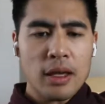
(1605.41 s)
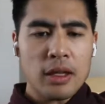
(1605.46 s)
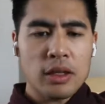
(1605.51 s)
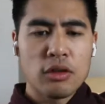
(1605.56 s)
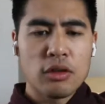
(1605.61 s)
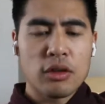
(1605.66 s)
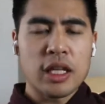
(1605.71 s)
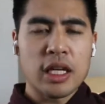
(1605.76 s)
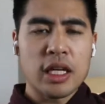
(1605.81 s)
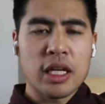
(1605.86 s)

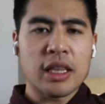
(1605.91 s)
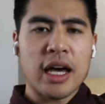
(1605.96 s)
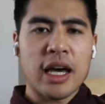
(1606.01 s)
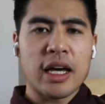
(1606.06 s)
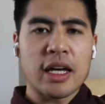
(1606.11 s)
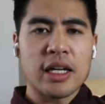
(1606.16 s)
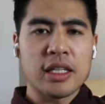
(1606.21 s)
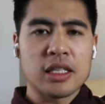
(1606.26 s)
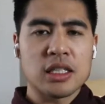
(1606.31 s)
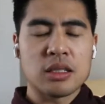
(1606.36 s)
you think
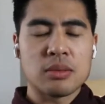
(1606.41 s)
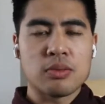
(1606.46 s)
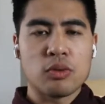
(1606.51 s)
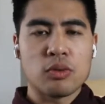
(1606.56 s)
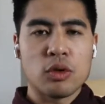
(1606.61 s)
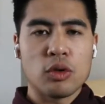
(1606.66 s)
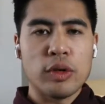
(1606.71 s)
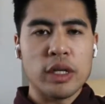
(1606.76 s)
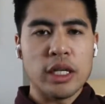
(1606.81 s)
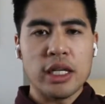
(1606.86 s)
that
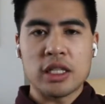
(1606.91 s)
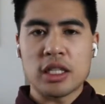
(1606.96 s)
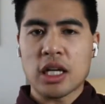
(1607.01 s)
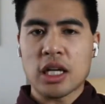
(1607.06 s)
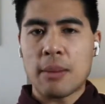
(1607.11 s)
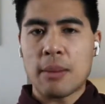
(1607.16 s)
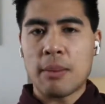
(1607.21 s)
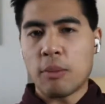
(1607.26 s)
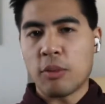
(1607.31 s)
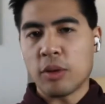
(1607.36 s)
do we need to
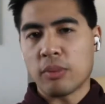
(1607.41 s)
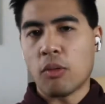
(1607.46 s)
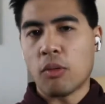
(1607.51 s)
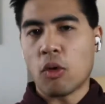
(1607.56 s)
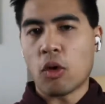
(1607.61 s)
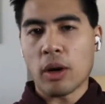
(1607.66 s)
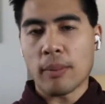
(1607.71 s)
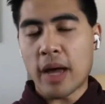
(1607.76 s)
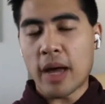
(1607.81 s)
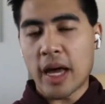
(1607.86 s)
come up with
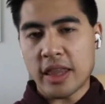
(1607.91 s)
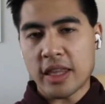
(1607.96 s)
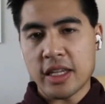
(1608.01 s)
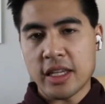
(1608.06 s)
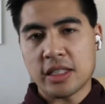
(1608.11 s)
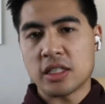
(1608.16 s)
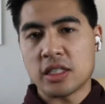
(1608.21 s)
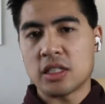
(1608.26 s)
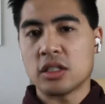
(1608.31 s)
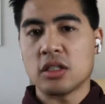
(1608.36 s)
more
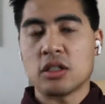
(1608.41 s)
methods